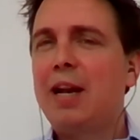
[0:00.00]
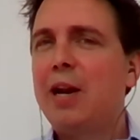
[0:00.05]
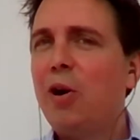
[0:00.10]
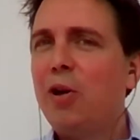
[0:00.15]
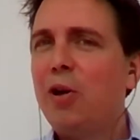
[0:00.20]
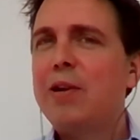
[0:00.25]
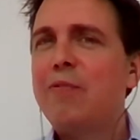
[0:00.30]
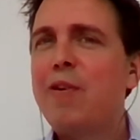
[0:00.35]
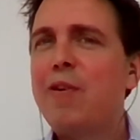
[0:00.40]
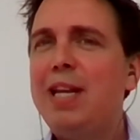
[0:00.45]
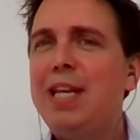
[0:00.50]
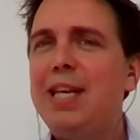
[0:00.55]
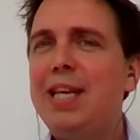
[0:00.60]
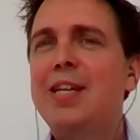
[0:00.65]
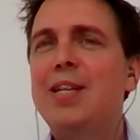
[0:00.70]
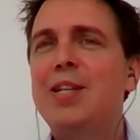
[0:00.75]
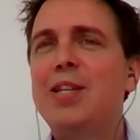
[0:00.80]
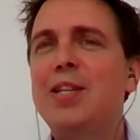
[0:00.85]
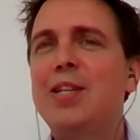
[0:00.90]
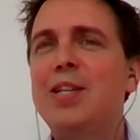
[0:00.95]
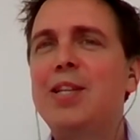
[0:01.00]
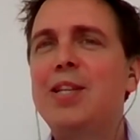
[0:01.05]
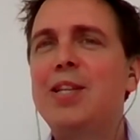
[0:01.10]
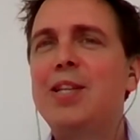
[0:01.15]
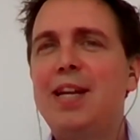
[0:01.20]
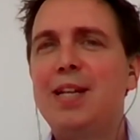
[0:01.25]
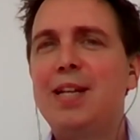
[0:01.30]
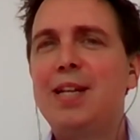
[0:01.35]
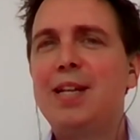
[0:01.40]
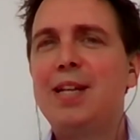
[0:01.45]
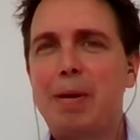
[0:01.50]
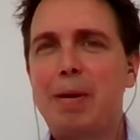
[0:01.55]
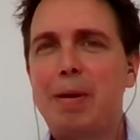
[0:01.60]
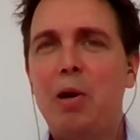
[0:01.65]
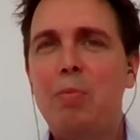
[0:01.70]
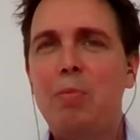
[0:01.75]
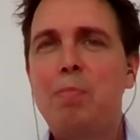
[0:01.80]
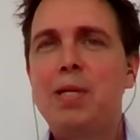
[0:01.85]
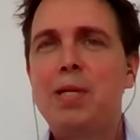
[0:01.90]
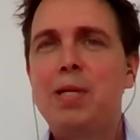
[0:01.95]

And are there any concerns about